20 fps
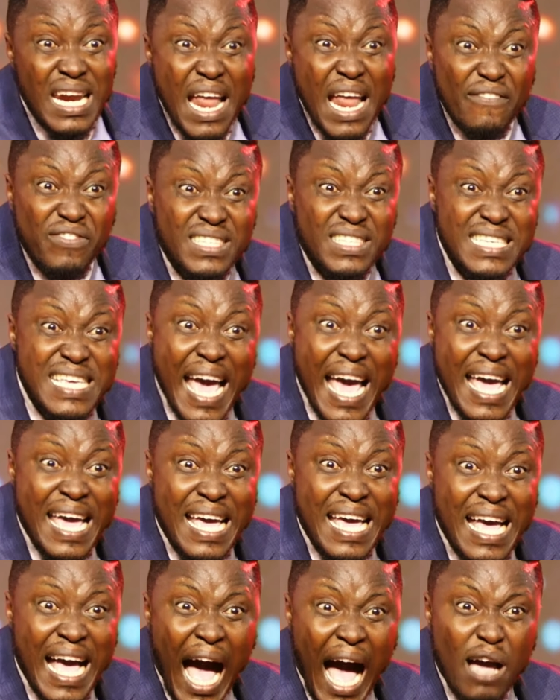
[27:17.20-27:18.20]
left here
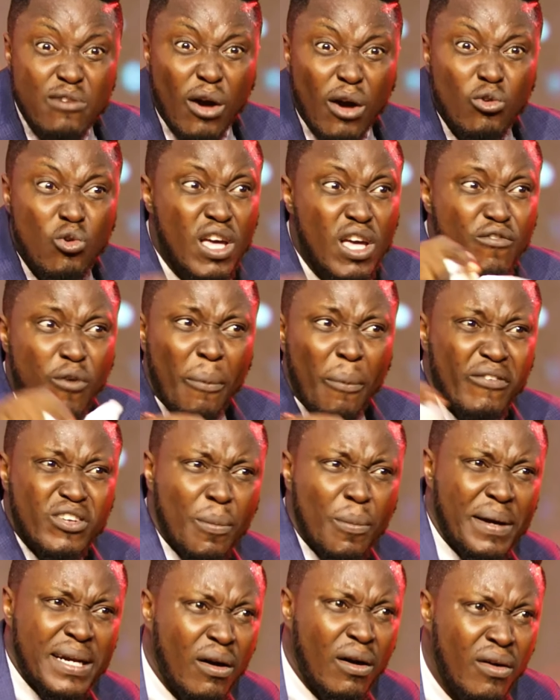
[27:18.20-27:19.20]
and you are looking for prophecy
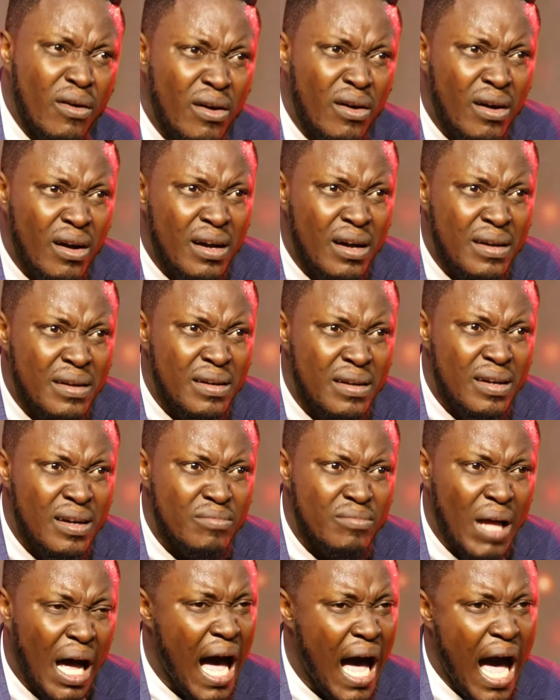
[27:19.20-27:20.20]
up and down.
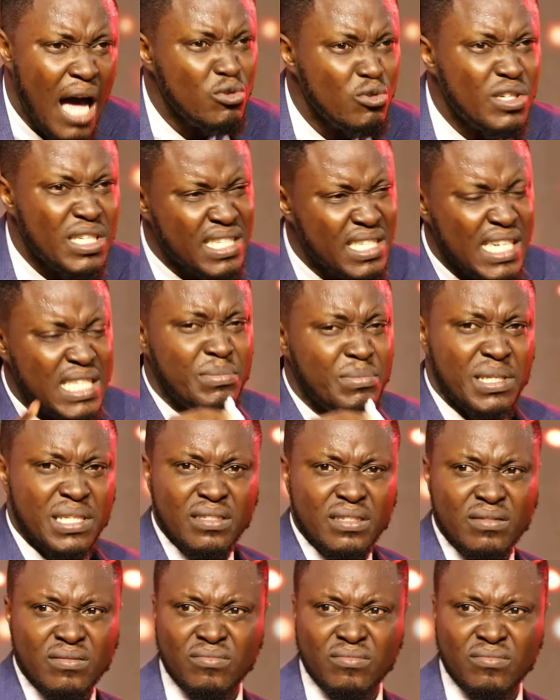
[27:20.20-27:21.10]
You disgrace me.